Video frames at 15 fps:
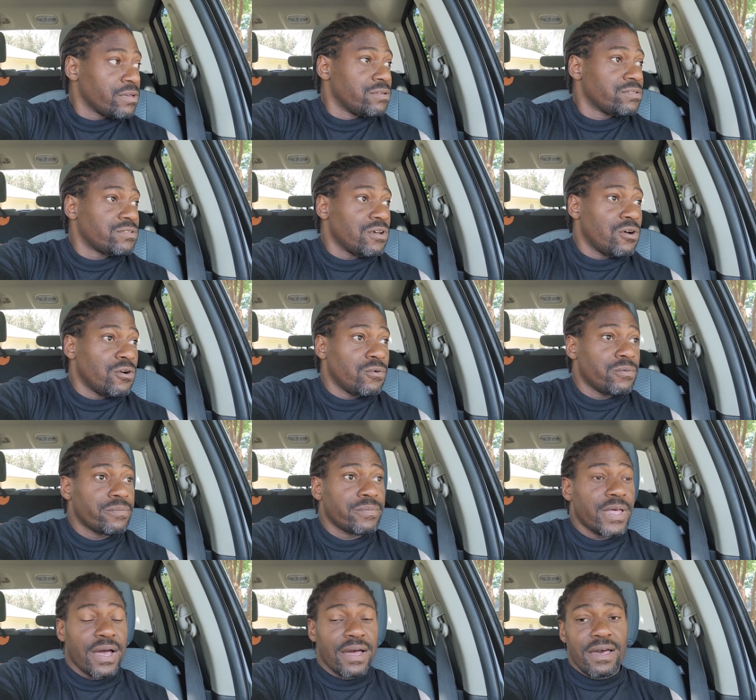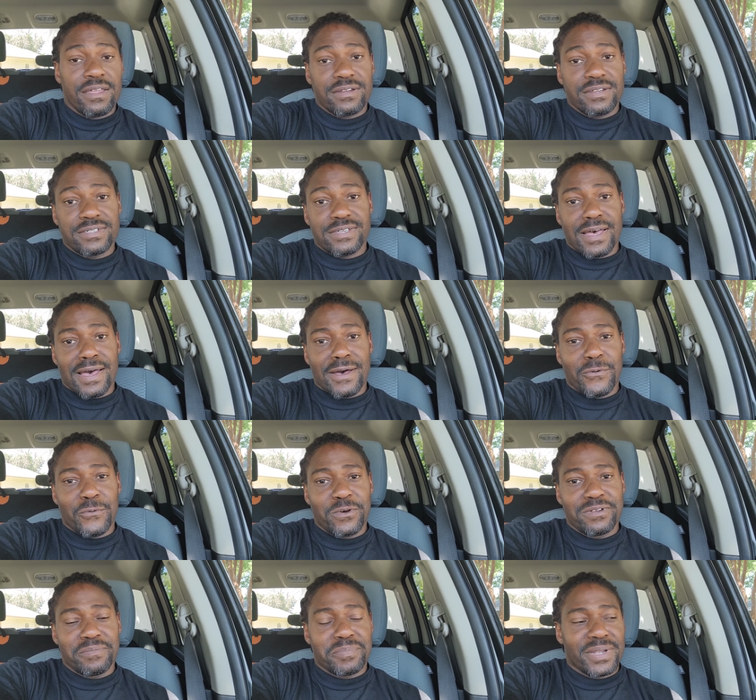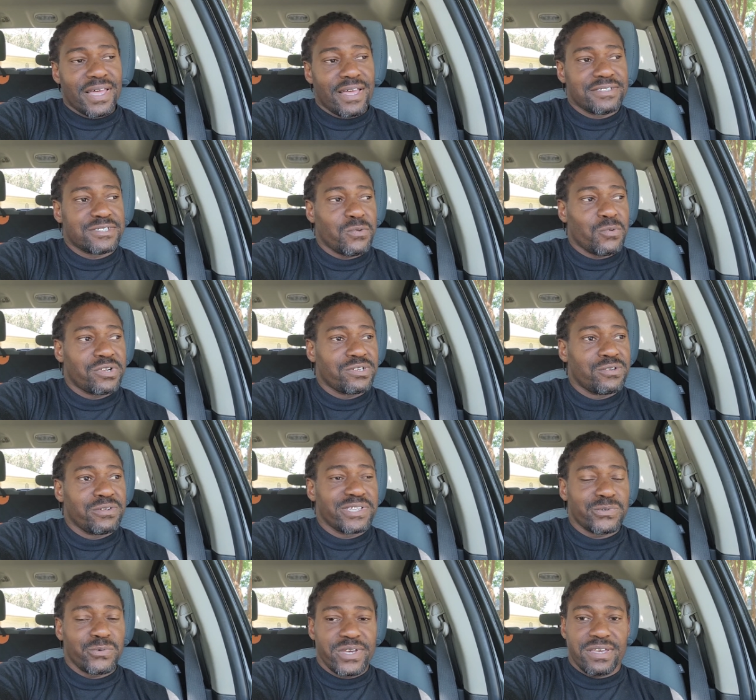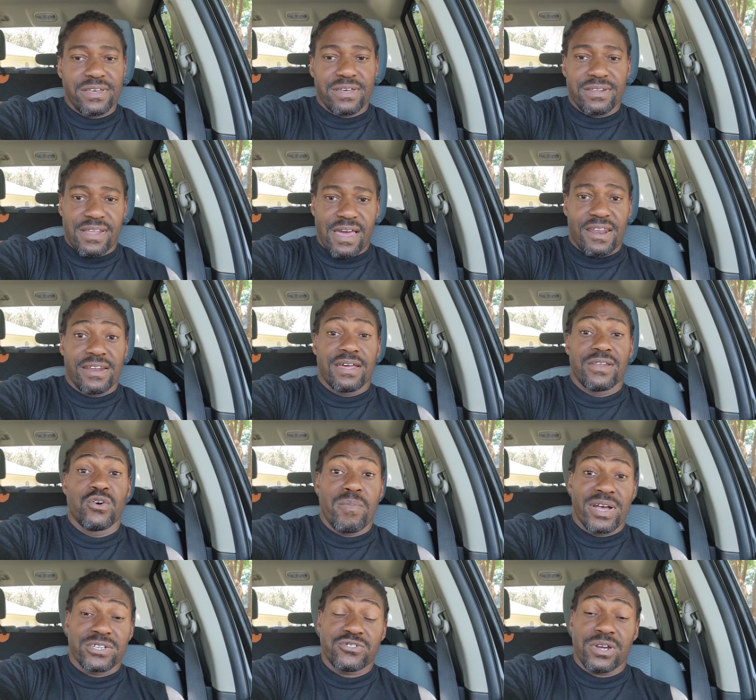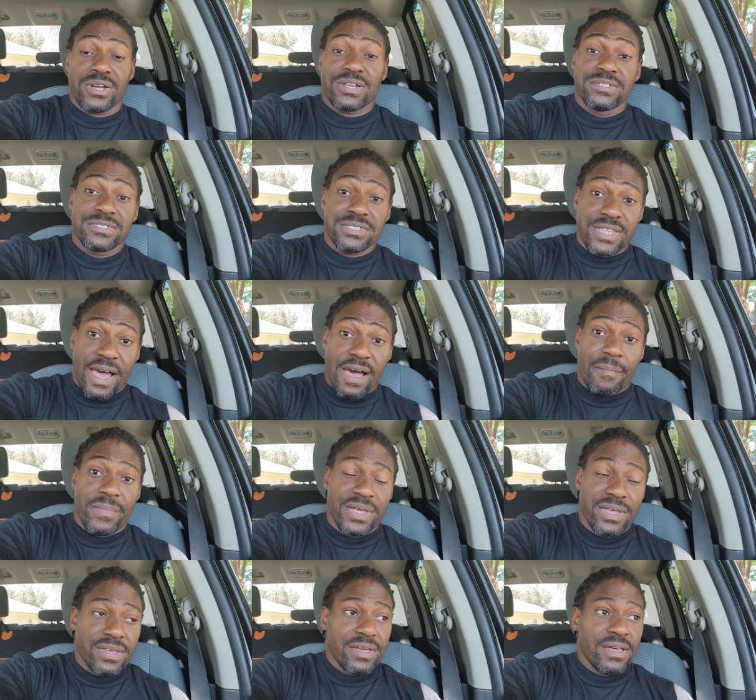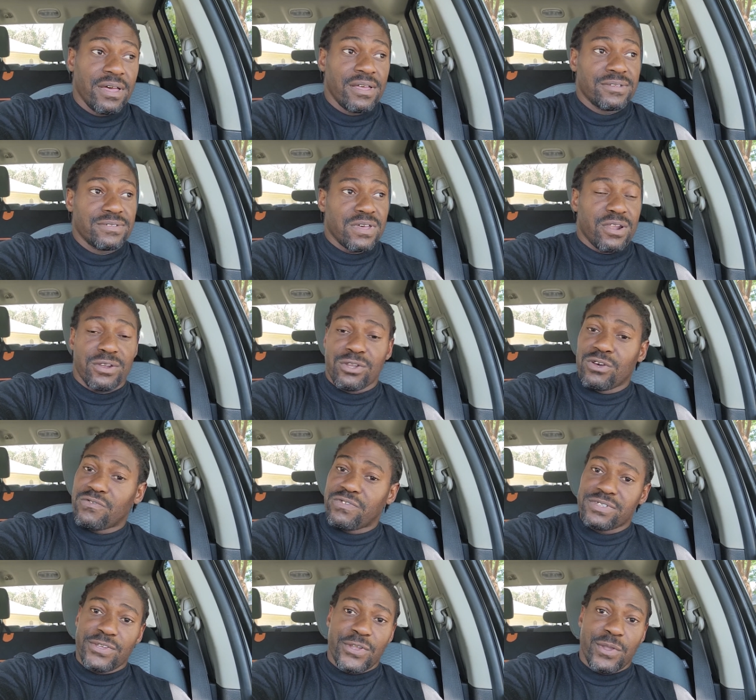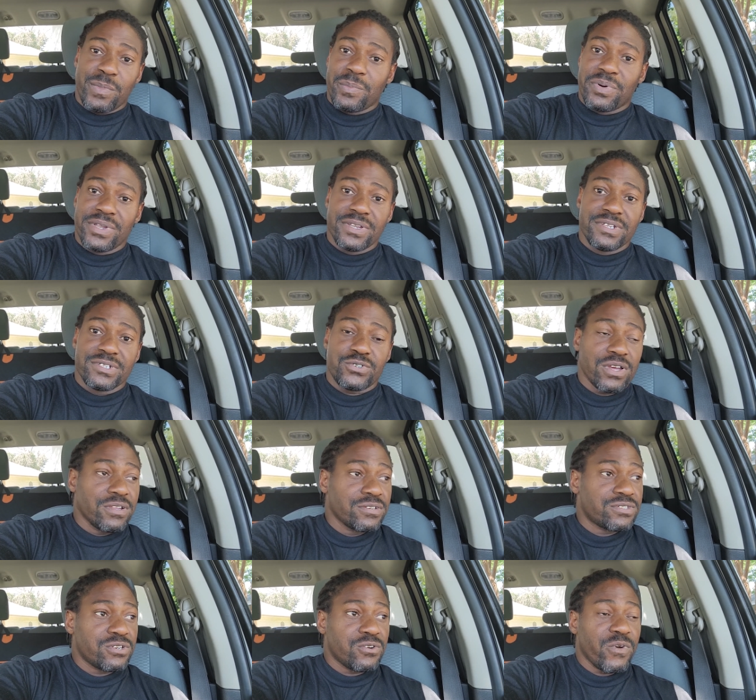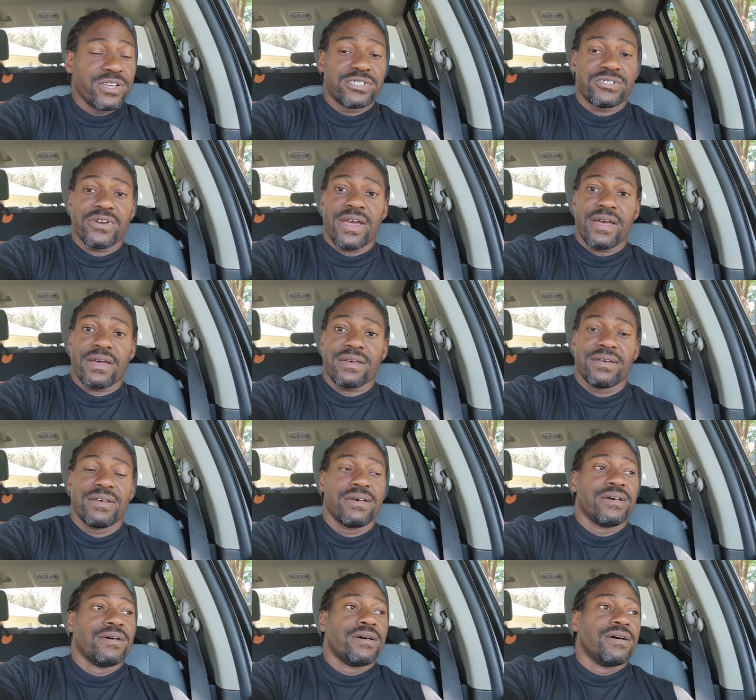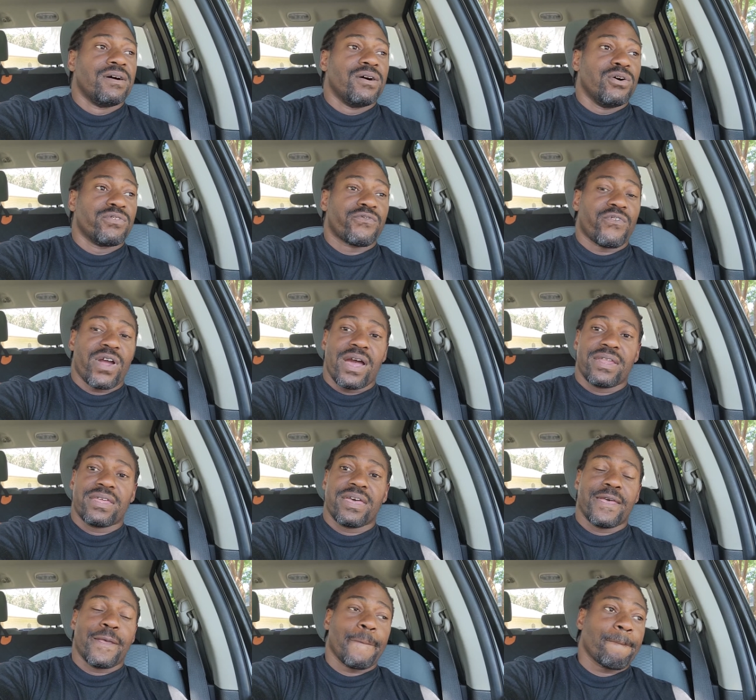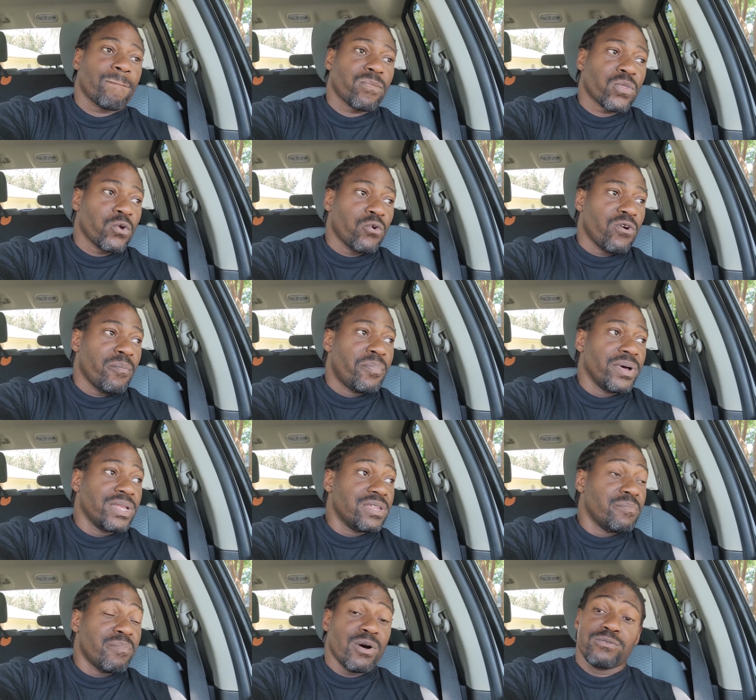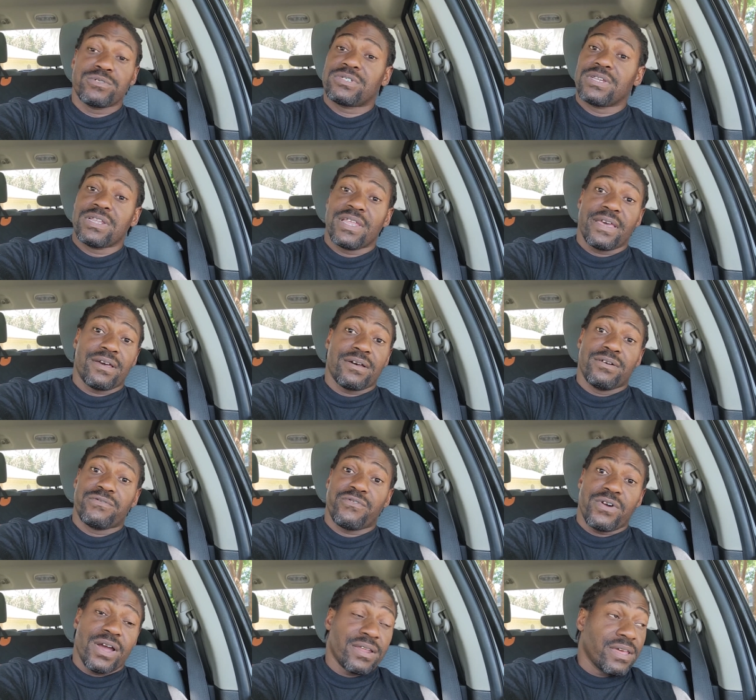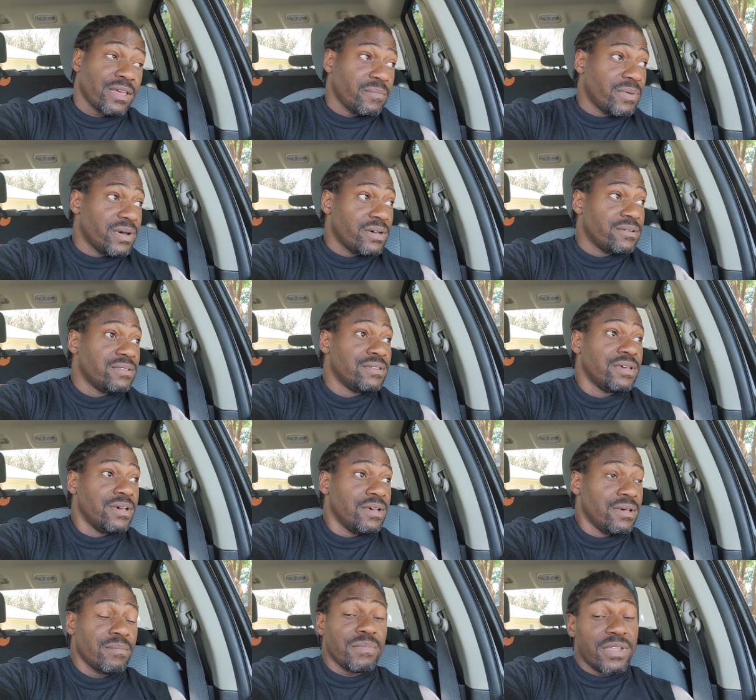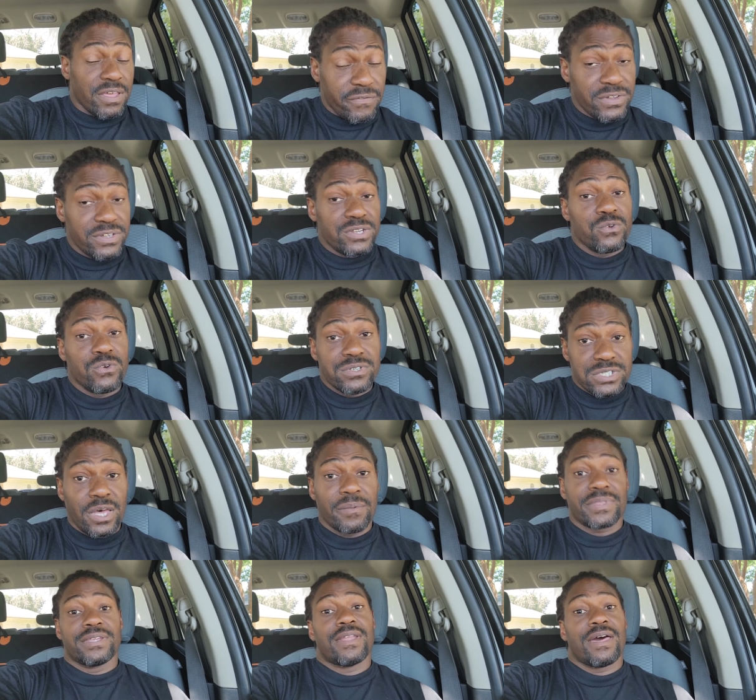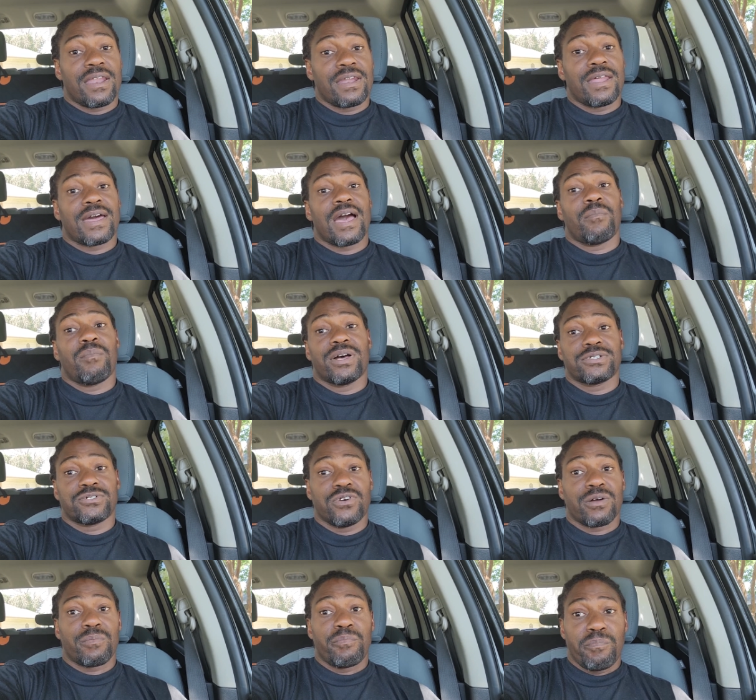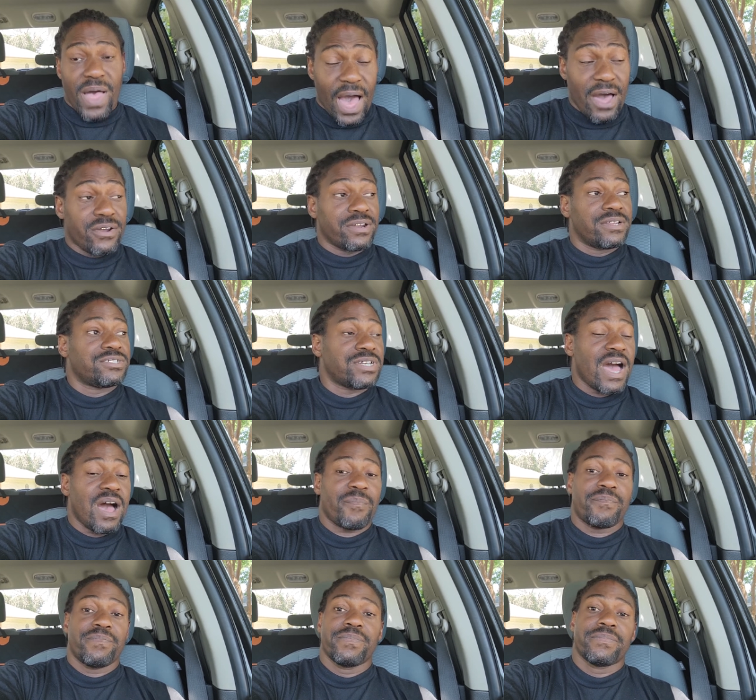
so I got to decide what plans I want to do this weekend now that I know my truck can stop. So I don't know if it's going to be pulling the trailer to the racetrack on Friday or pulling the boat to the lake on Friday, but definitely doing something now that I got my truck out of the shop